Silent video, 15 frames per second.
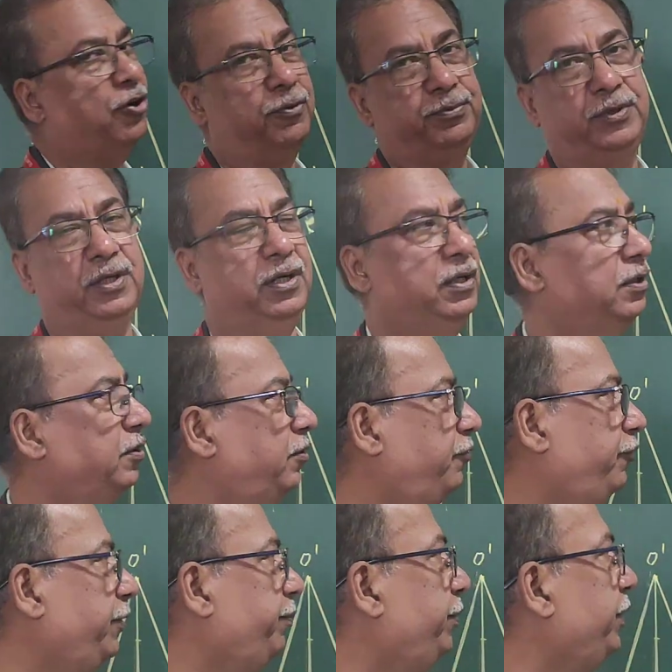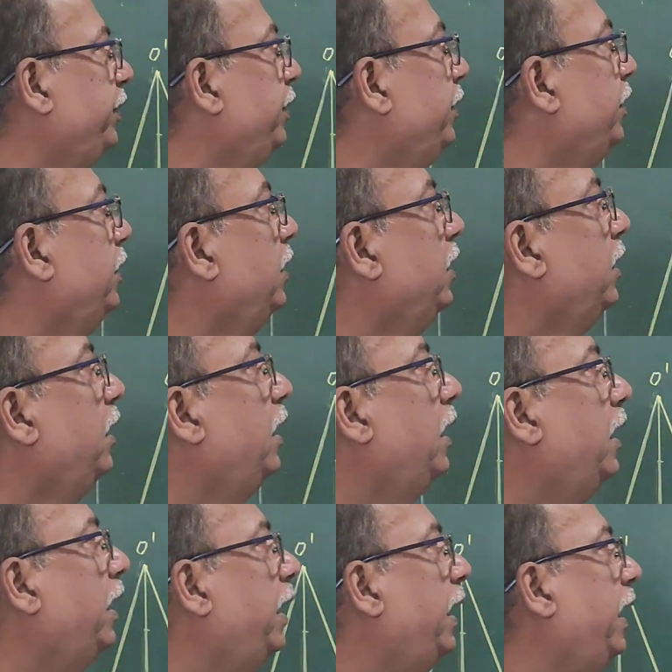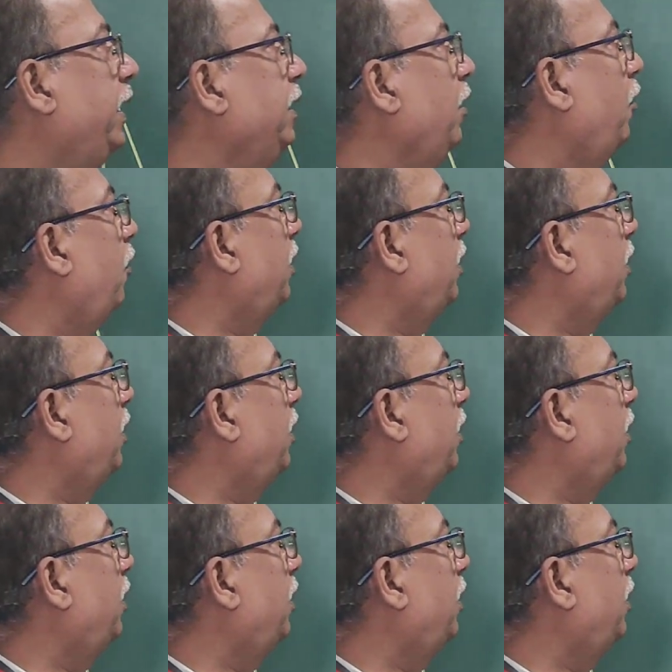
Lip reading: of the VP. And